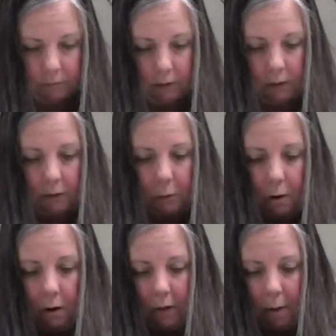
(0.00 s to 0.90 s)
So
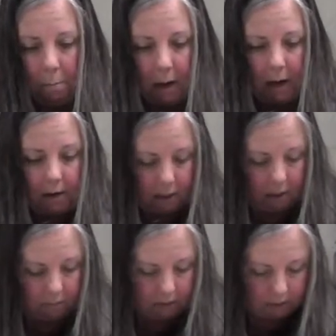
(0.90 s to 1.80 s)
all that batting and
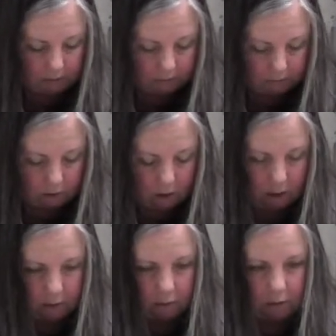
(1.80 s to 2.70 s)
everything gets
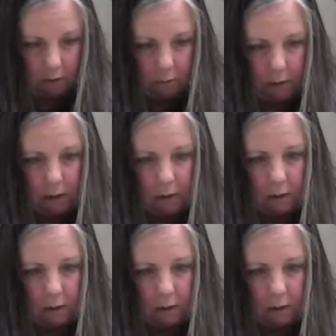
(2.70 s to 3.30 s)
caught, you know, in this